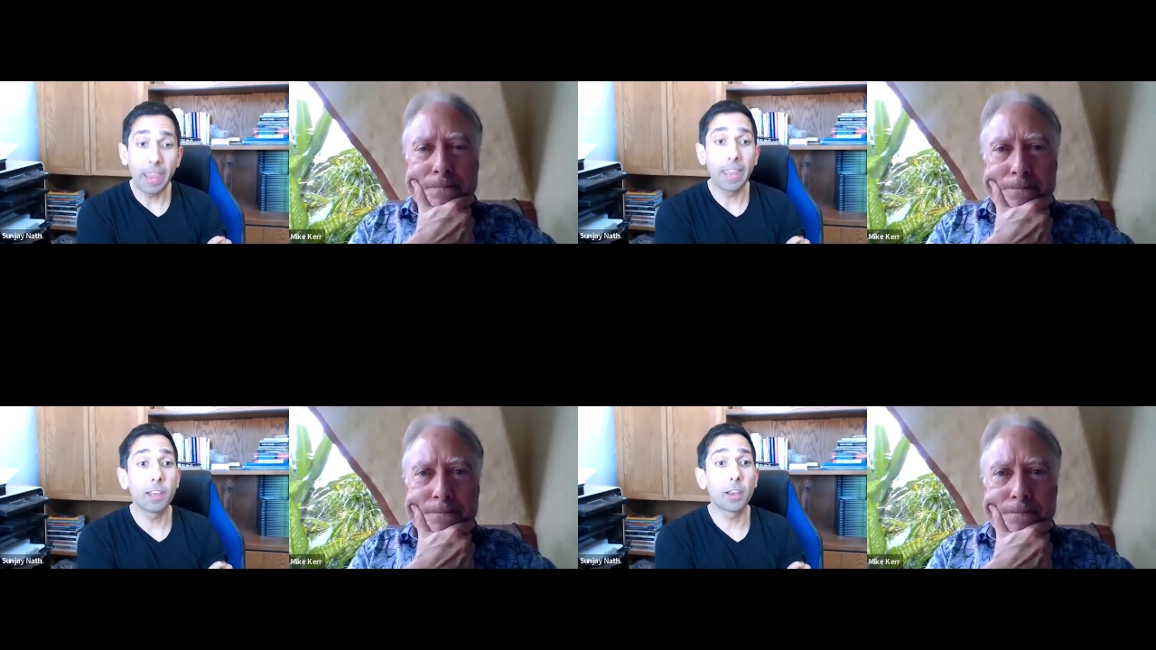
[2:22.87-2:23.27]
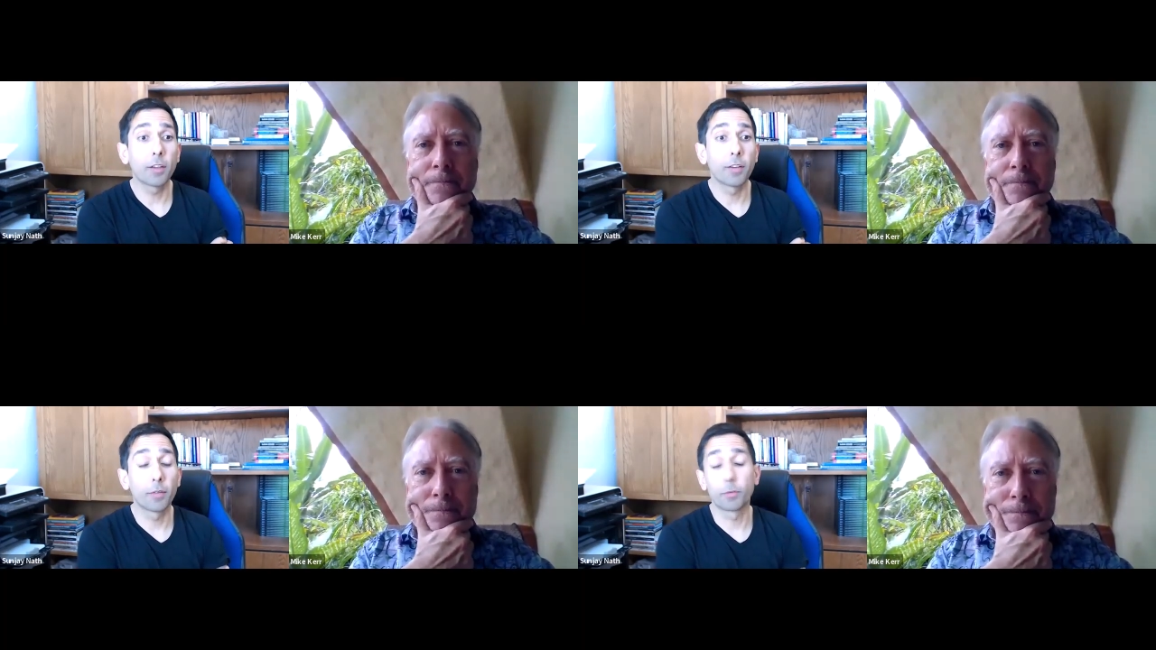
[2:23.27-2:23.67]
Speaker 1: and
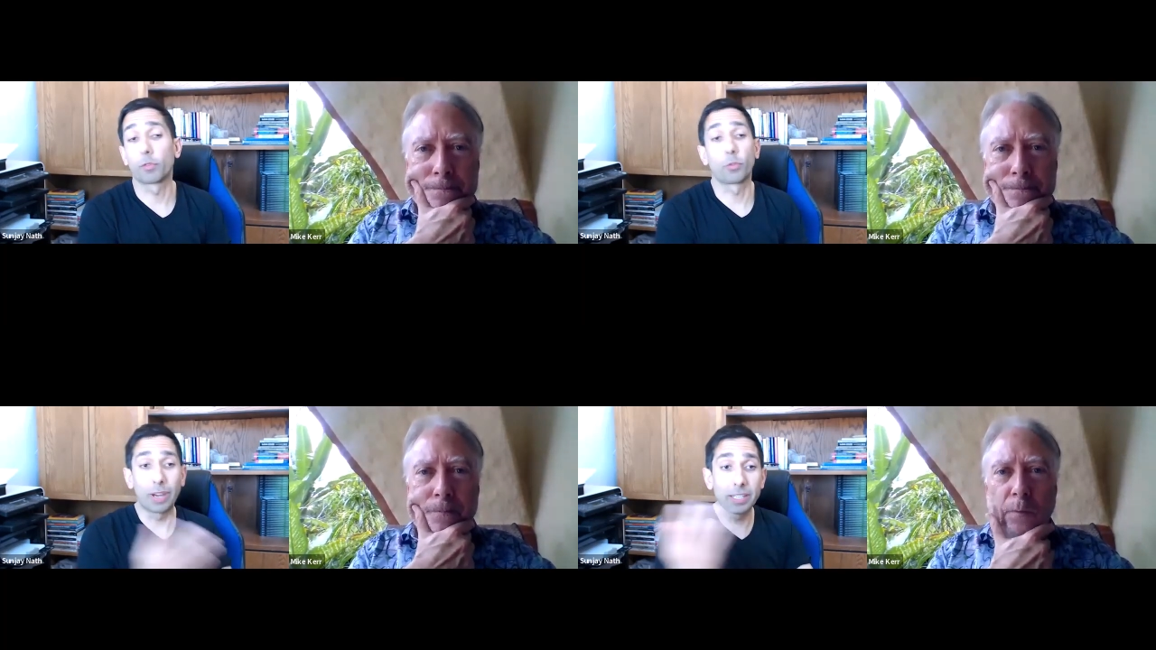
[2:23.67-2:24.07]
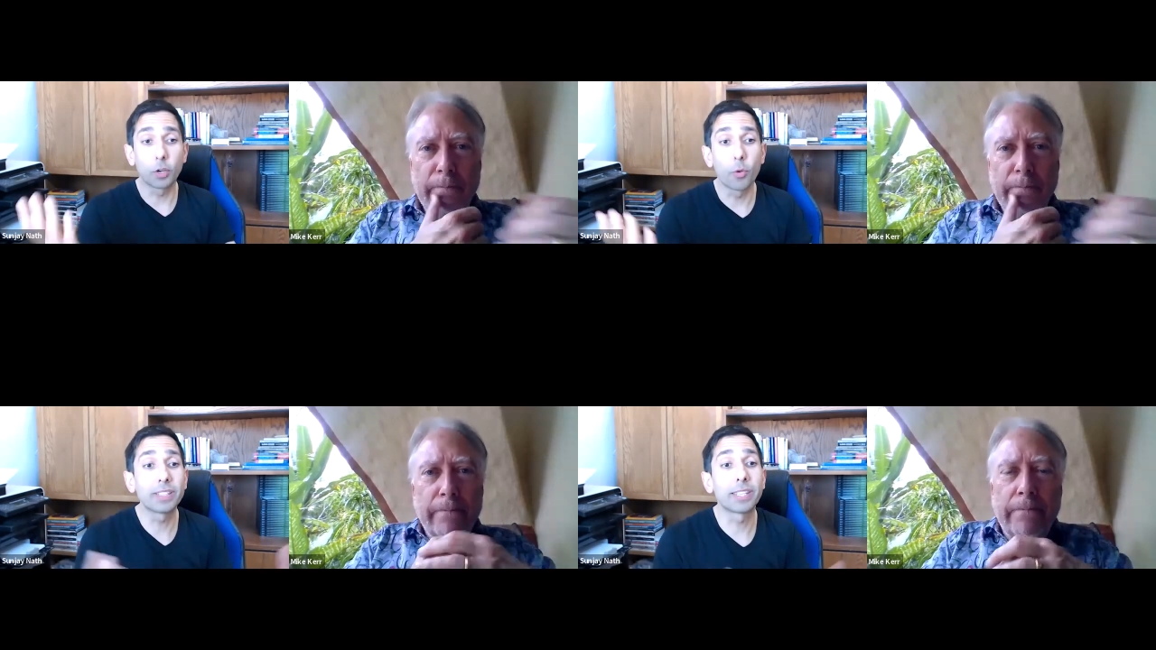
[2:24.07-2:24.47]
crazy
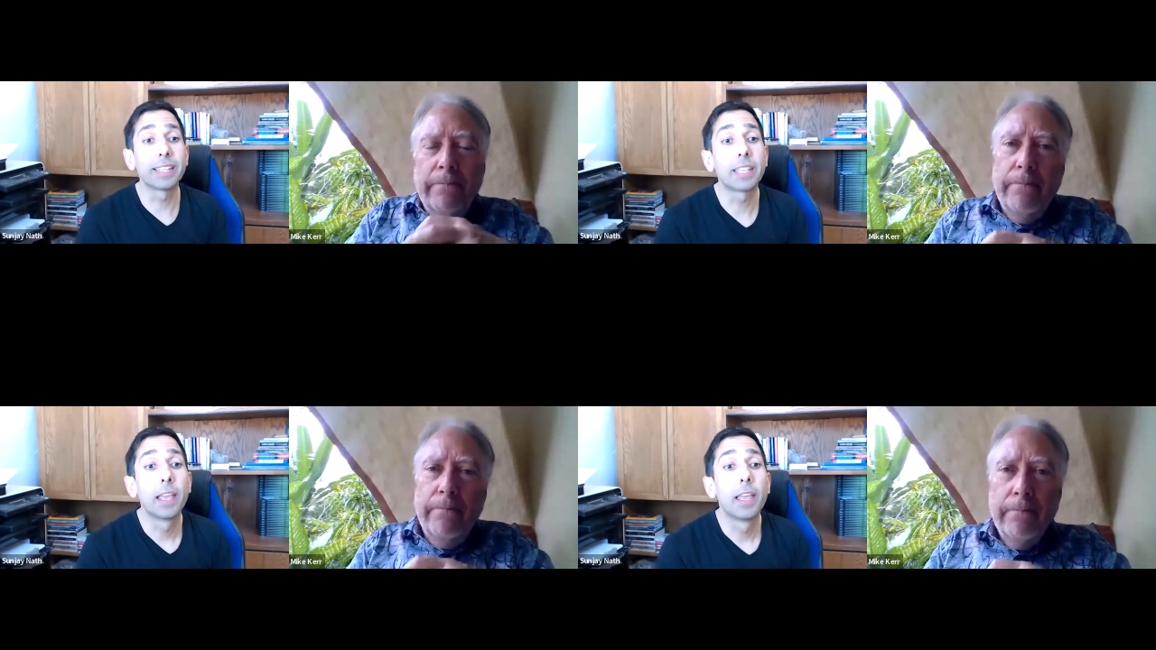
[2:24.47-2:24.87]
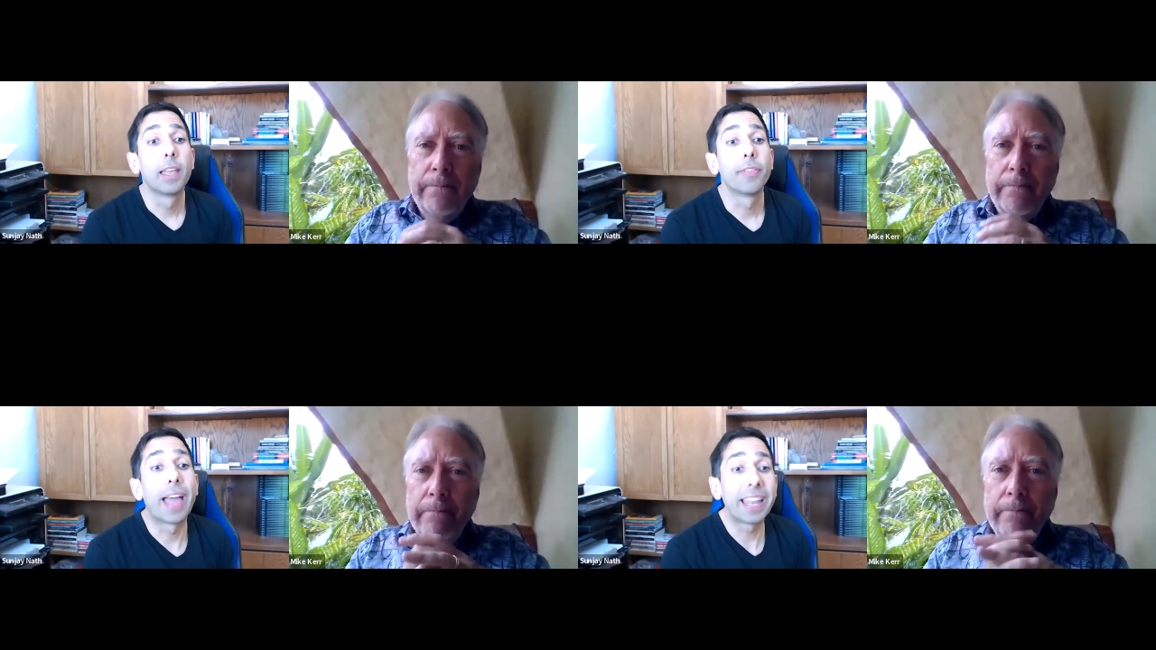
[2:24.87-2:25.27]
coincidence,
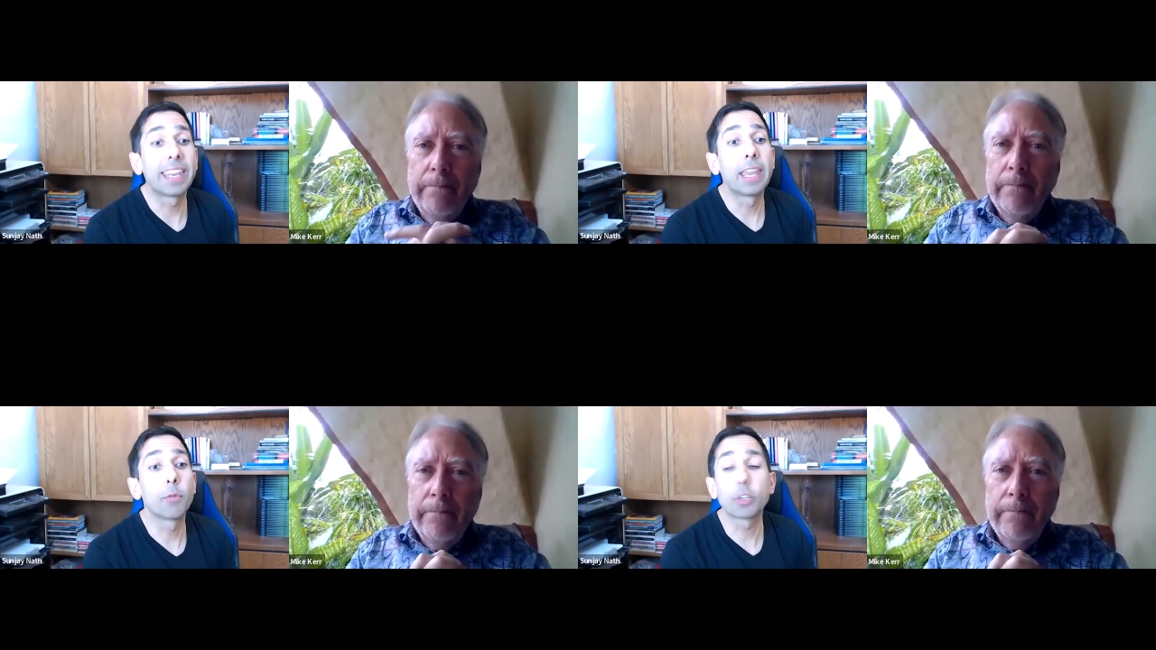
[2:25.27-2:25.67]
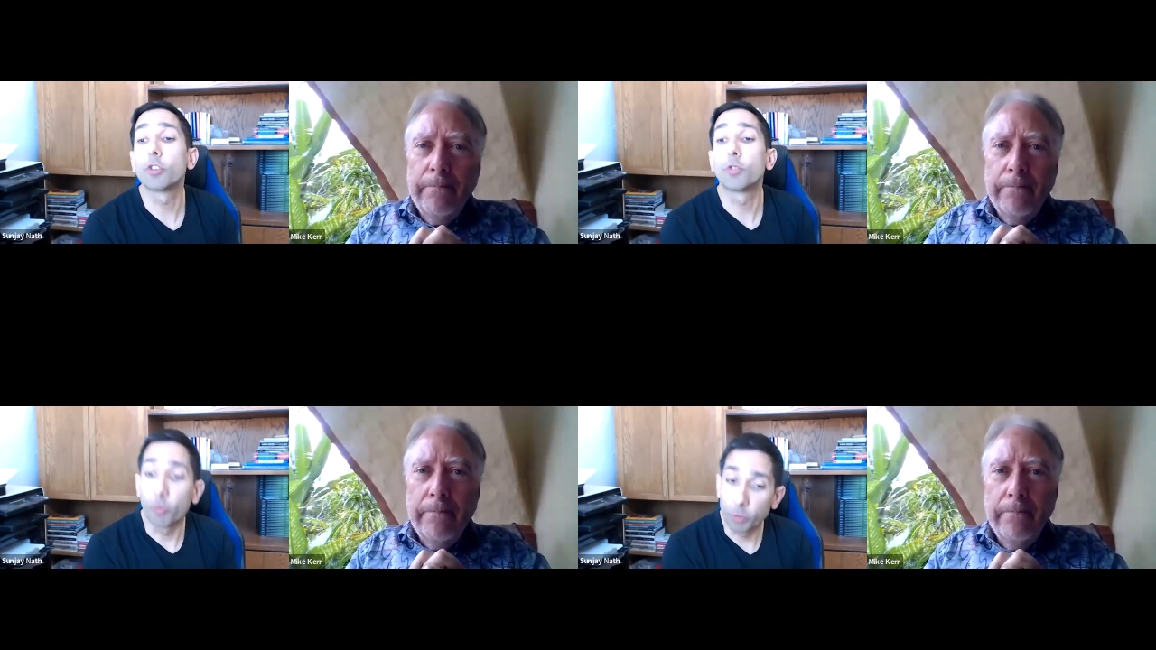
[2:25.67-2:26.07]
that day
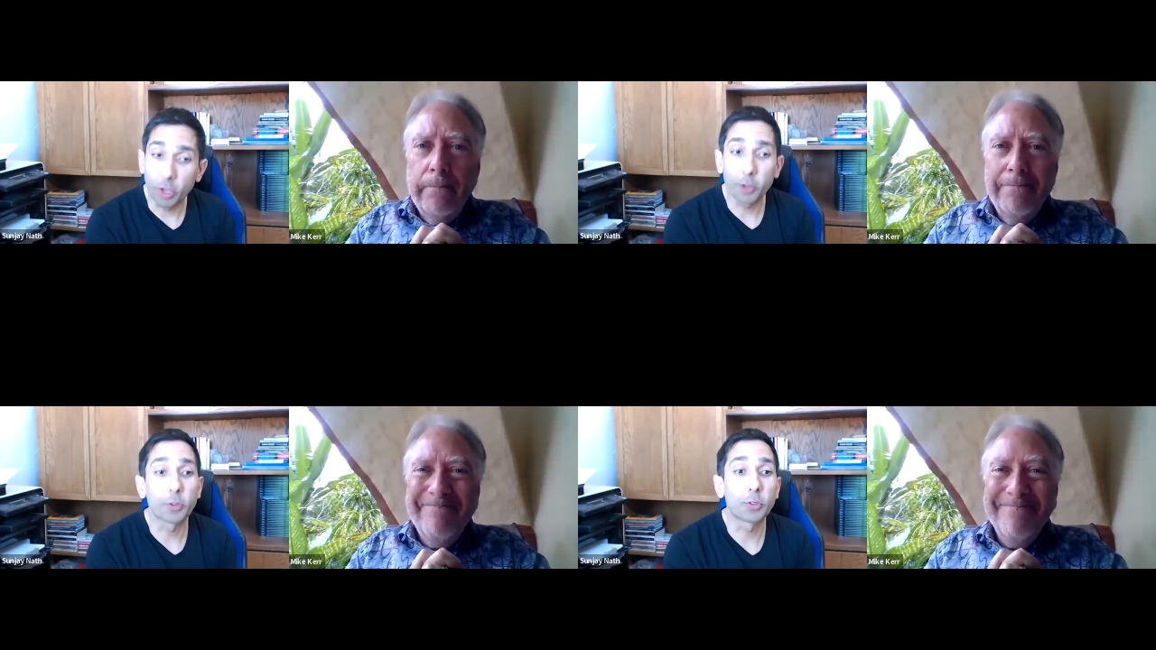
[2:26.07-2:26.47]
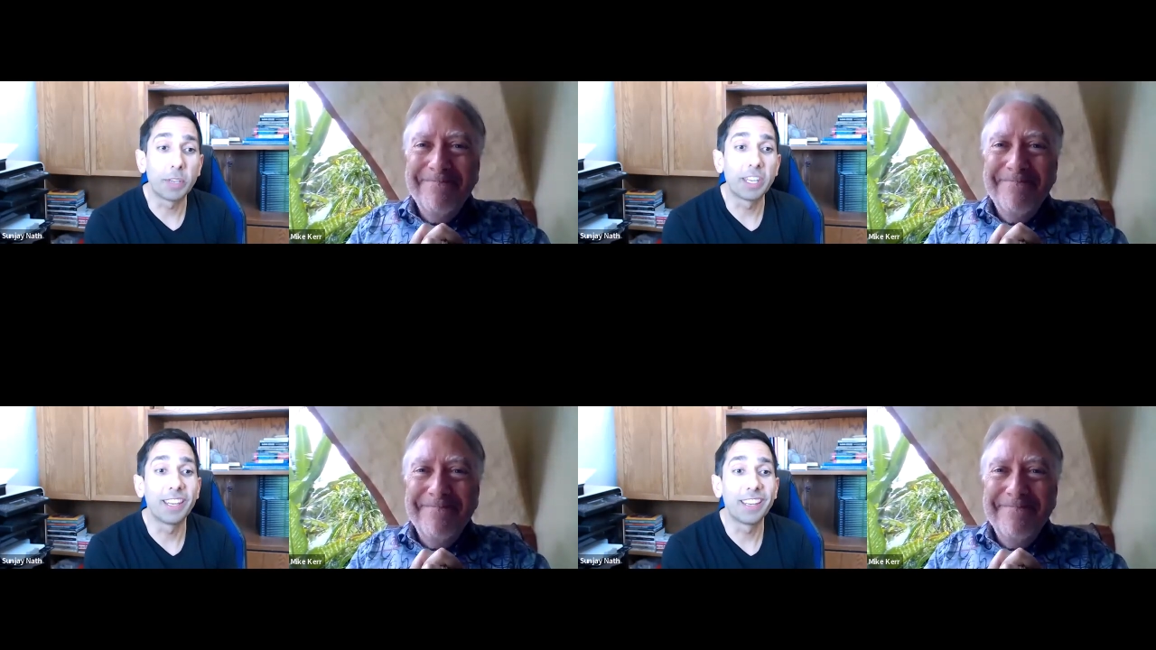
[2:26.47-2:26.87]
Richard was also
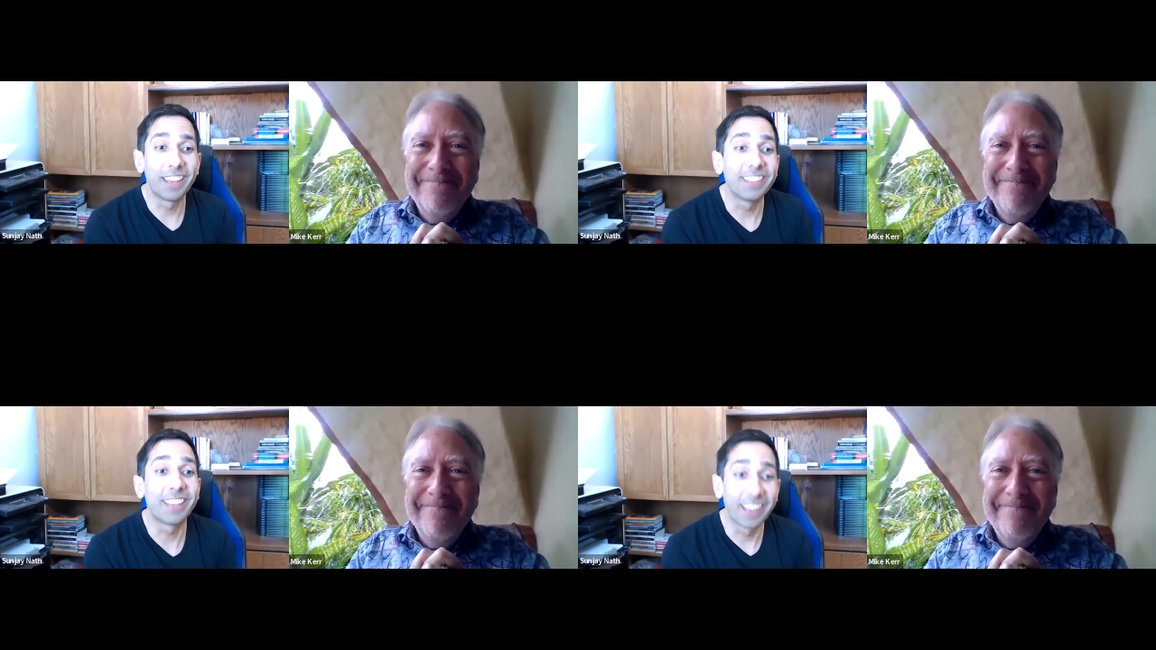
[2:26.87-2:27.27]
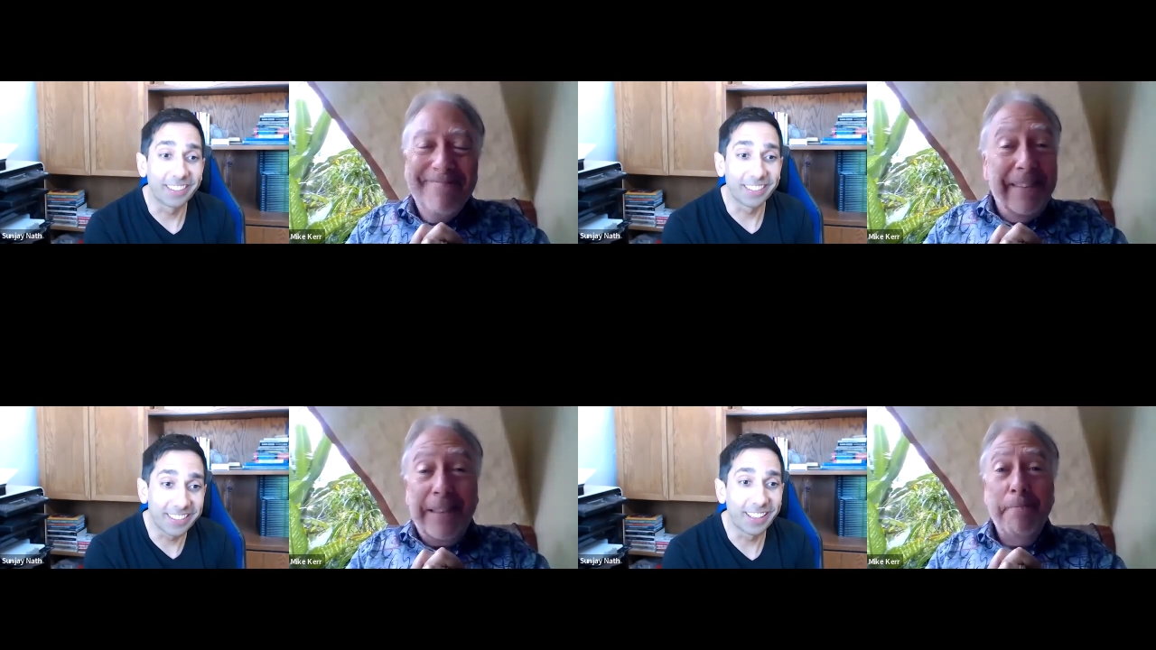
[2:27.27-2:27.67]
speaking in
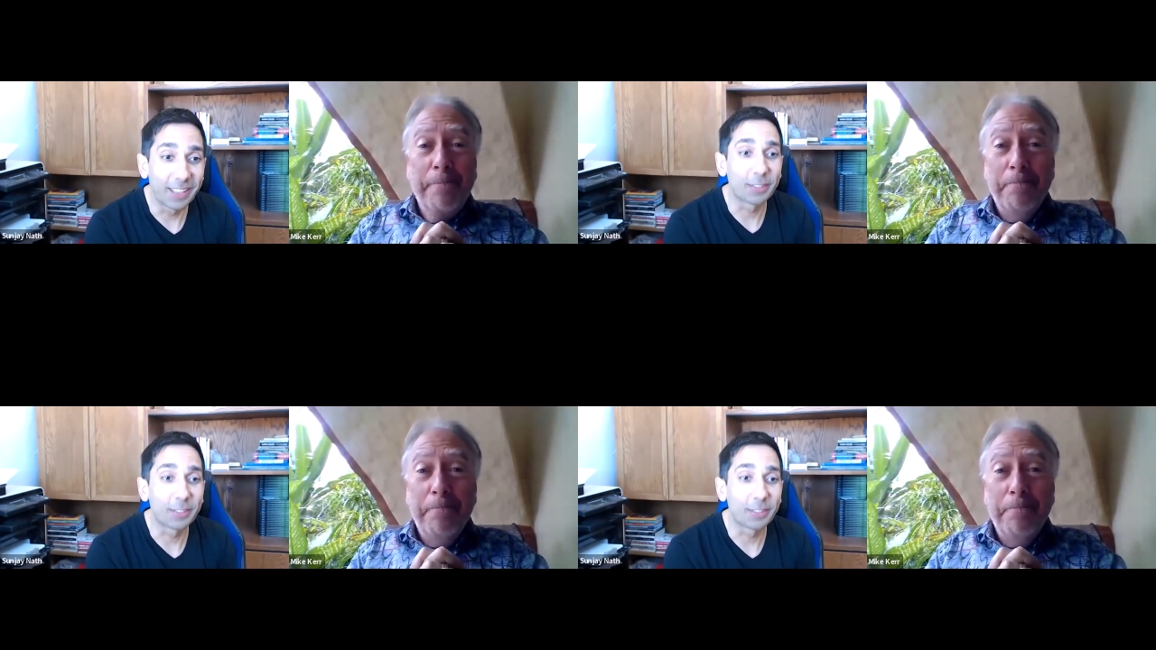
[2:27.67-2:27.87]
Kansas City.